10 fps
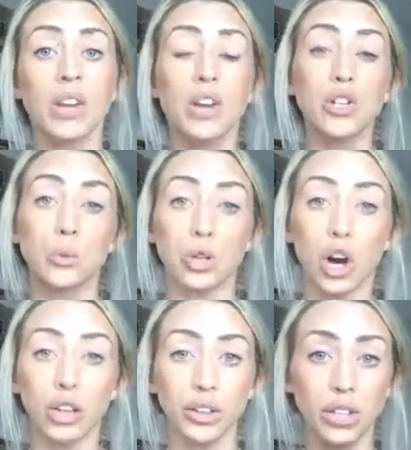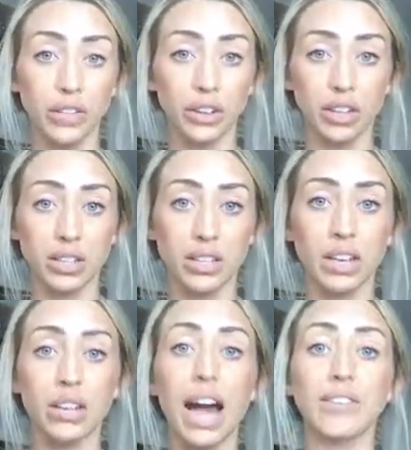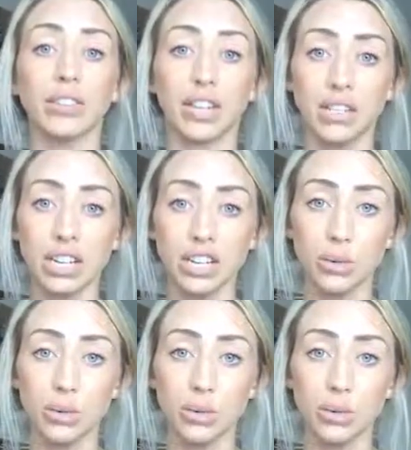So regardless if you're listening live or listening